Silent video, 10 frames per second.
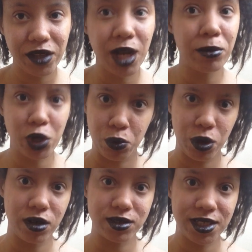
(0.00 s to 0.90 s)
Now I'm going to
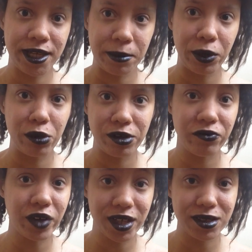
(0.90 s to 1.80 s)
work on taking my own
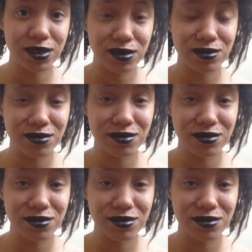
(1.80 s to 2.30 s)
advice.